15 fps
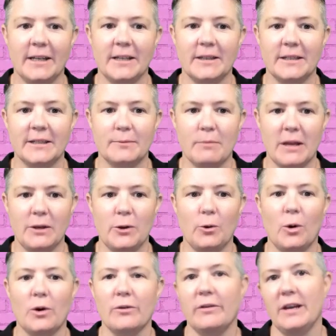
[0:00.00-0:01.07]
in this menu
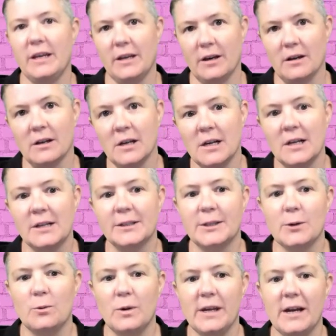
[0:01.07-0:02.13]
over here.
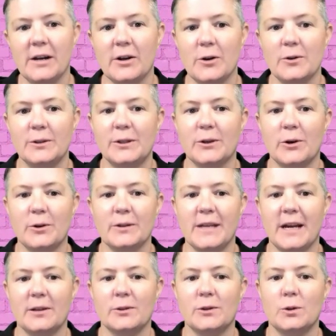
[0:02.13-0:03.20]
So we are going to go
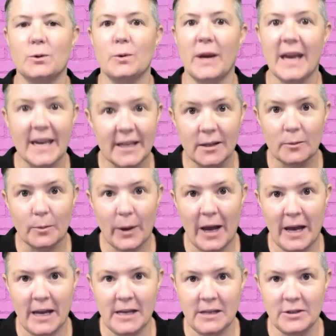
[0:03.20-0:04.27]
down to edit
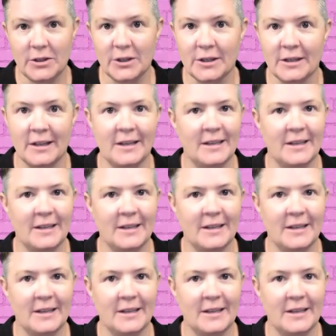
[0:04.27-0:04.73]
page.